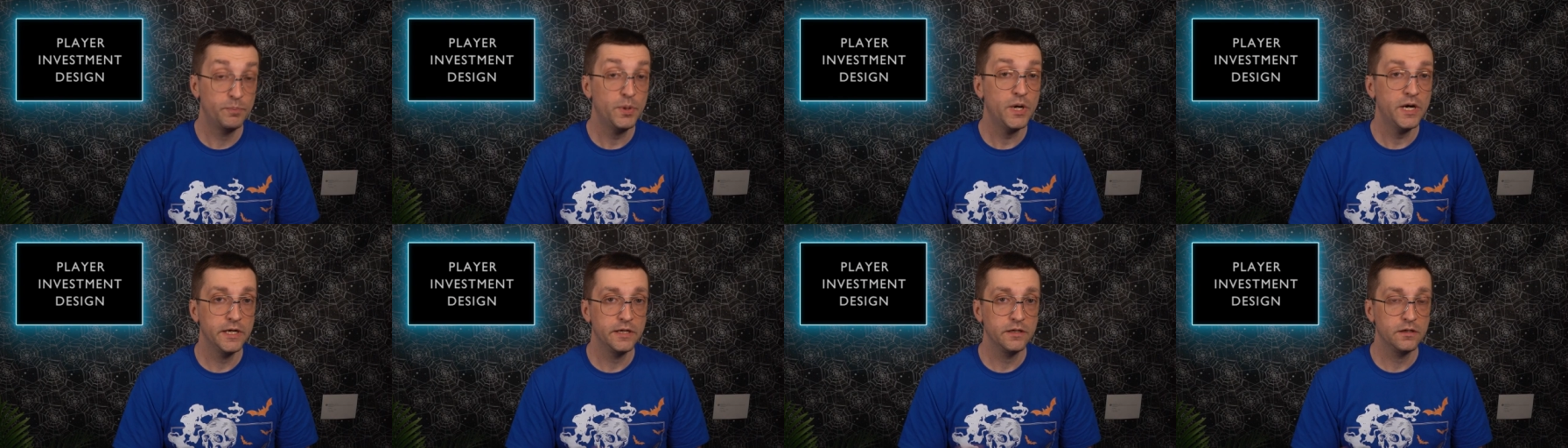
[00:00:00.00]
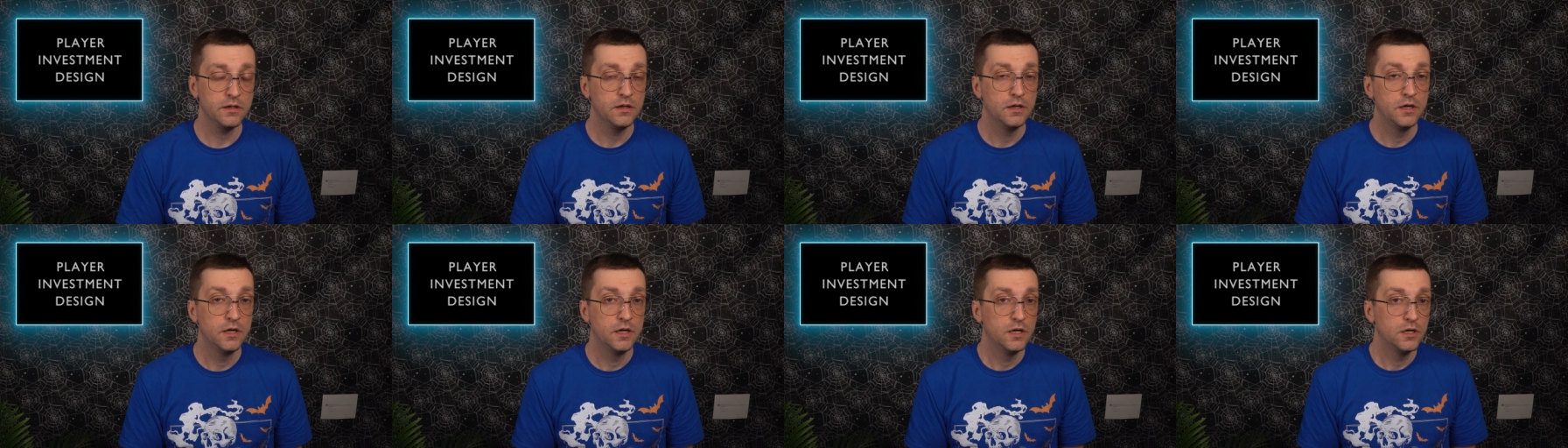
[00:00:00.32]

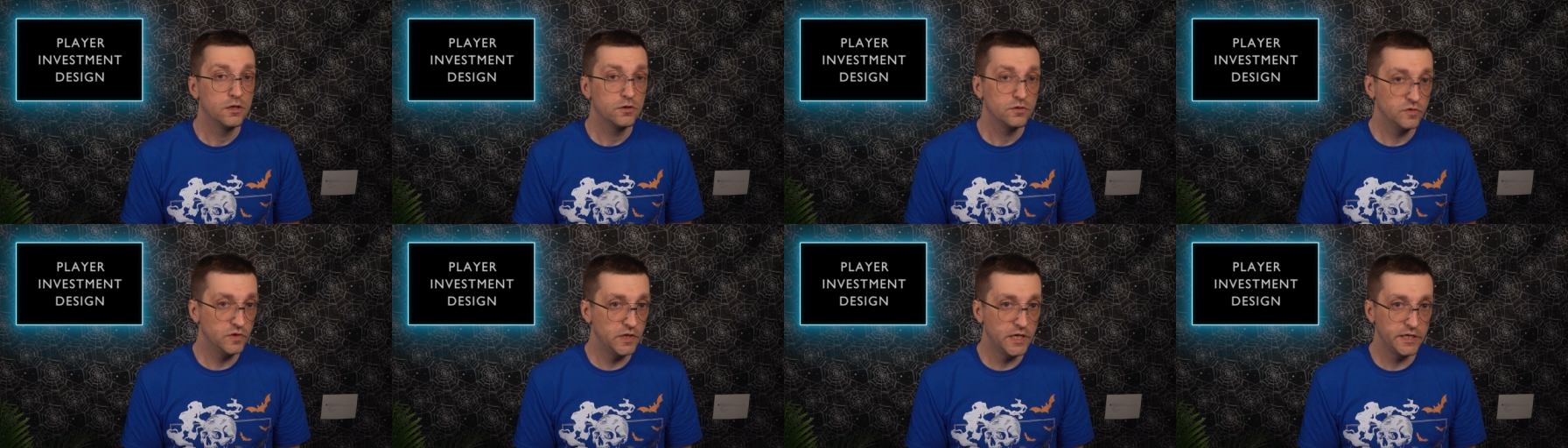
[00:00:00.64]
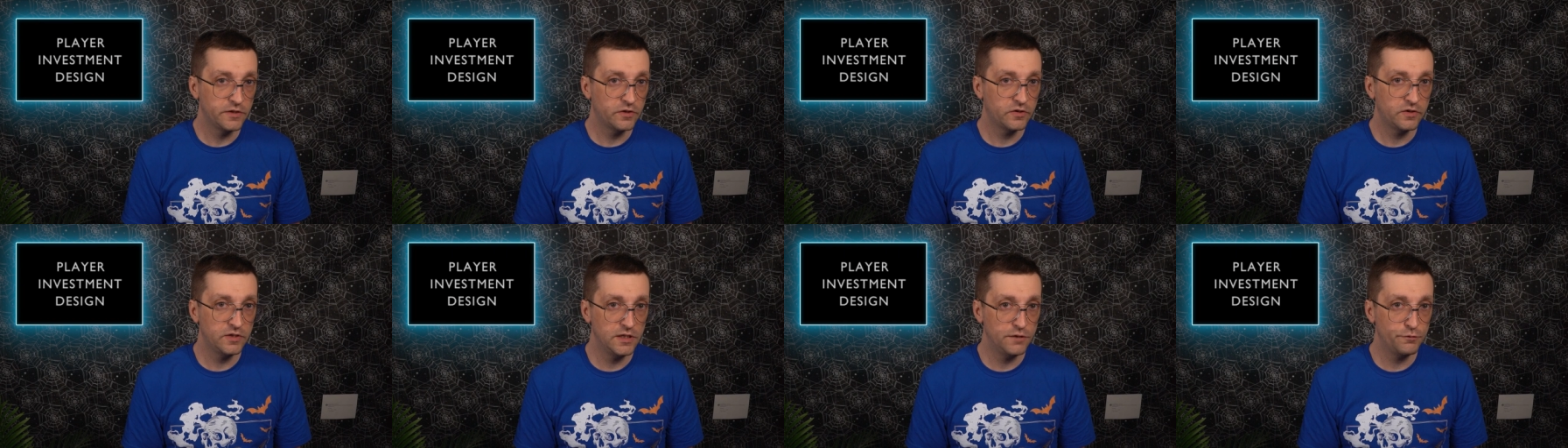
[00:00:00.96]
but
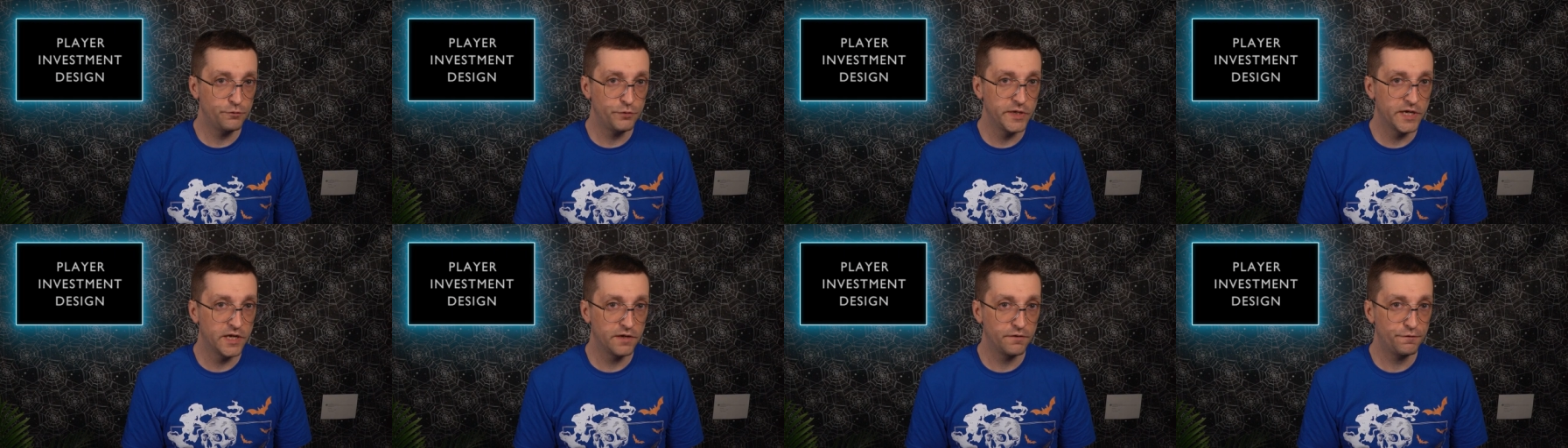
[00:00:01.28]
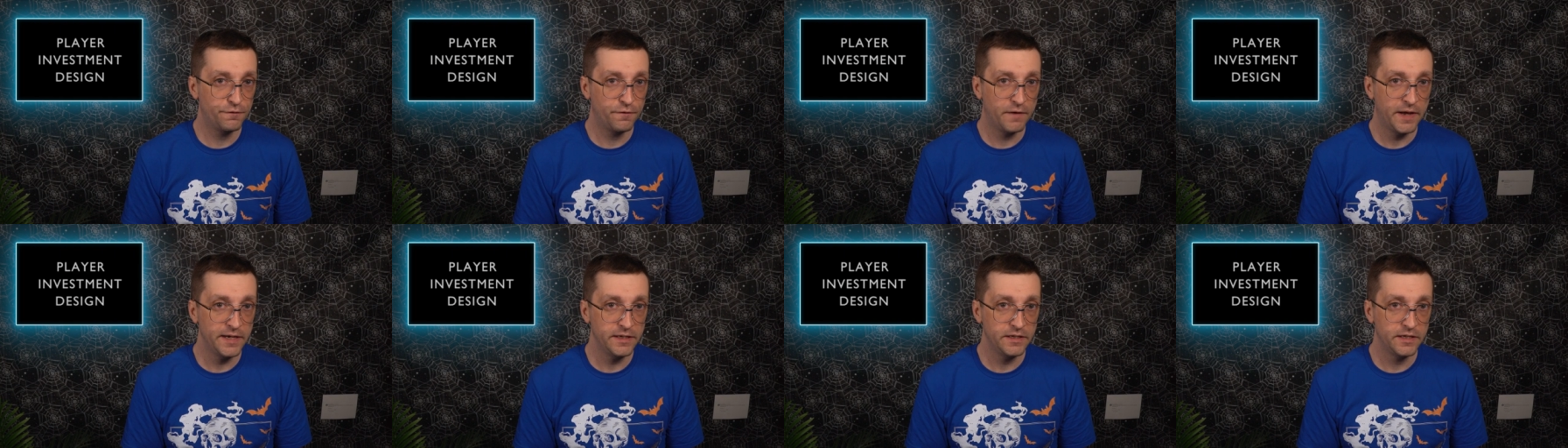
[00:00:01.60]
Let's see if we can
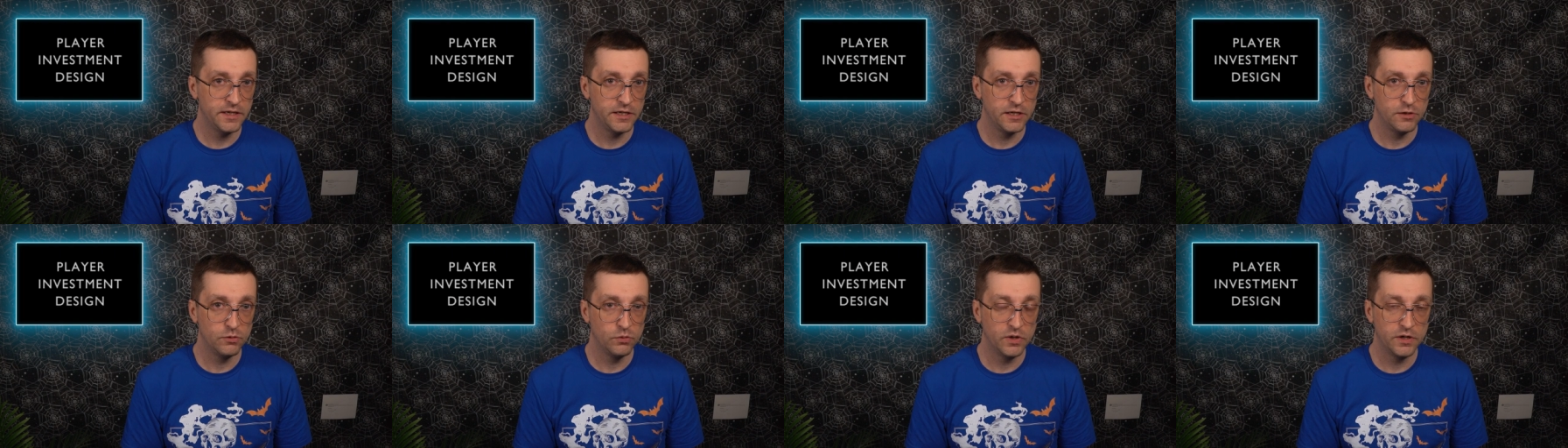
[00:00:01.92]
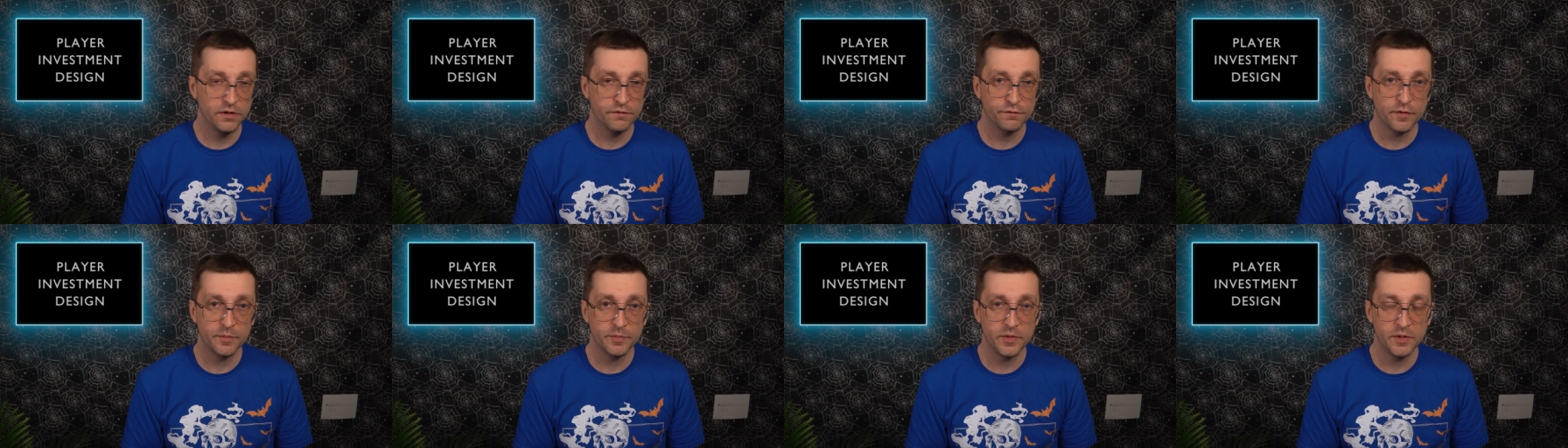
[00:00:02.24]
find
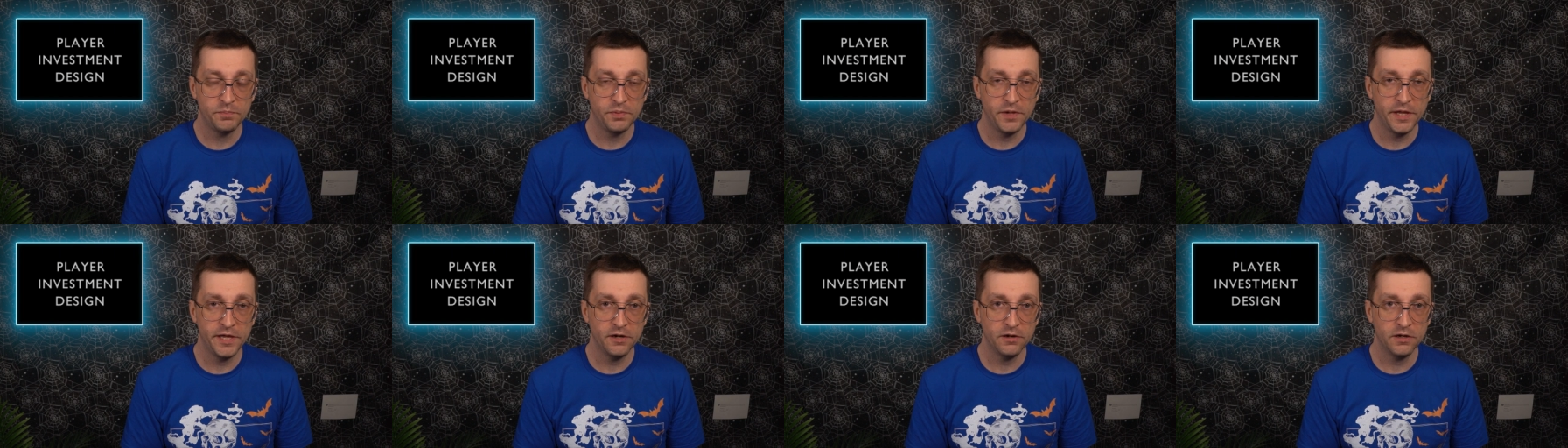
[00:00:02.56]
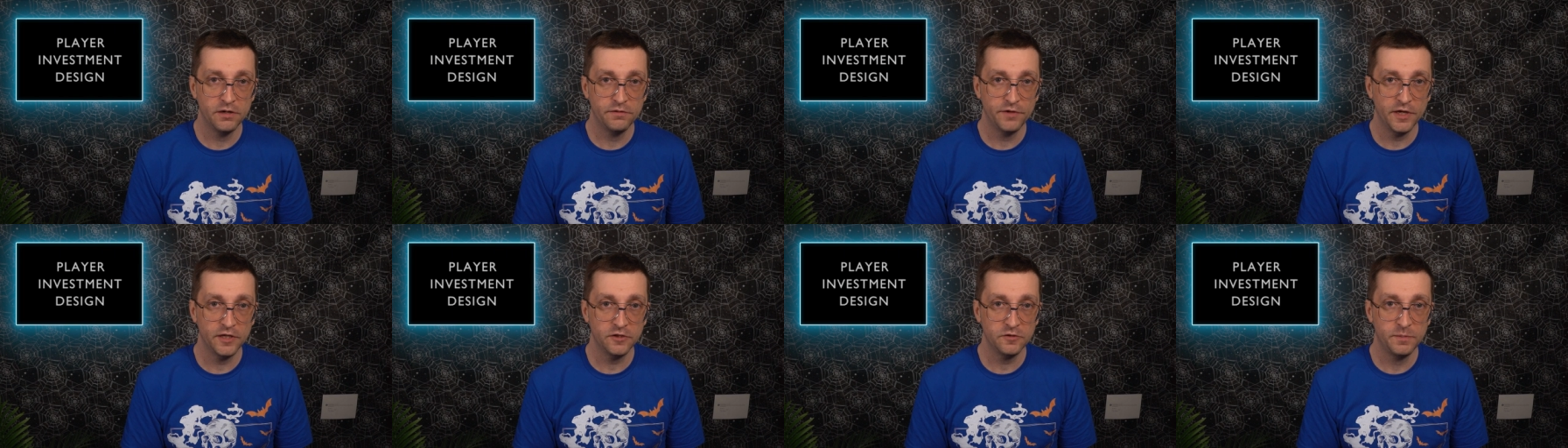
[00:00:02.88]
anyone from the player
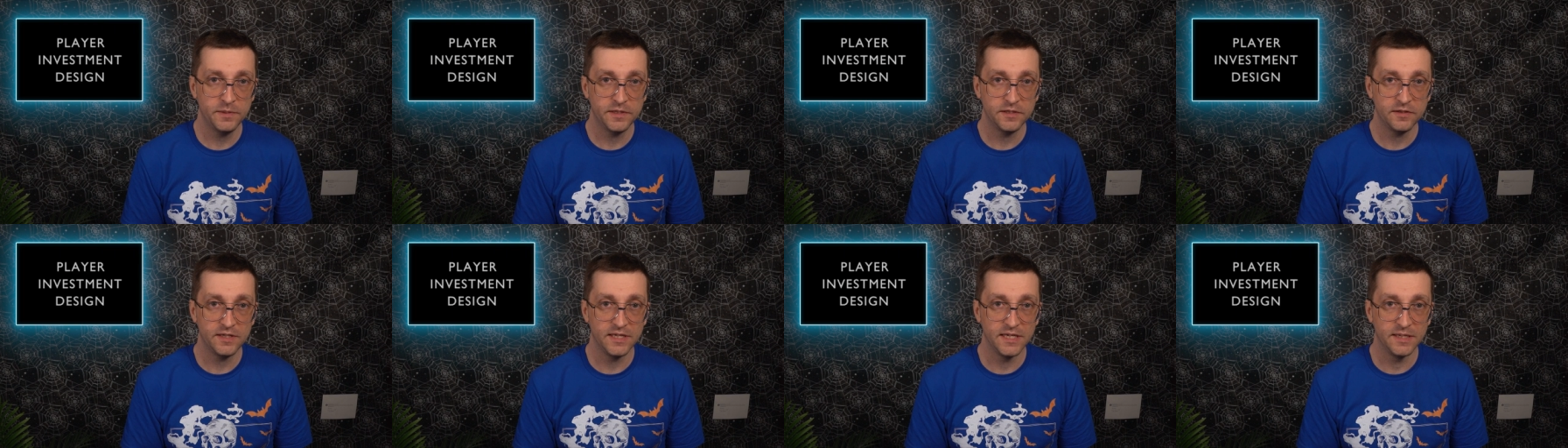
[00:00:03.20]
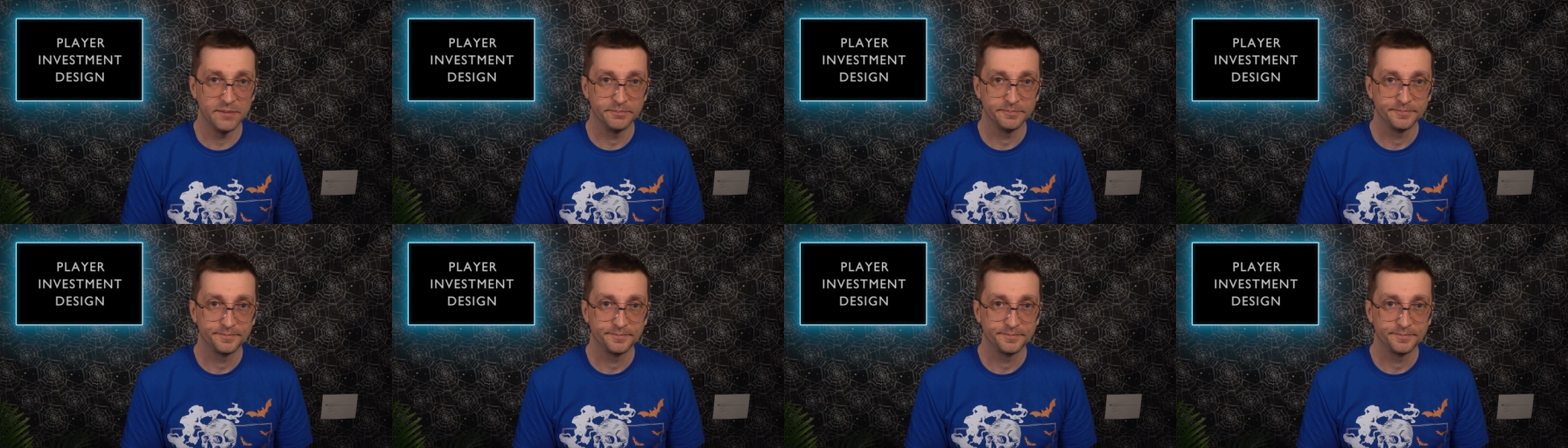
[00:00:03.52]
investment team.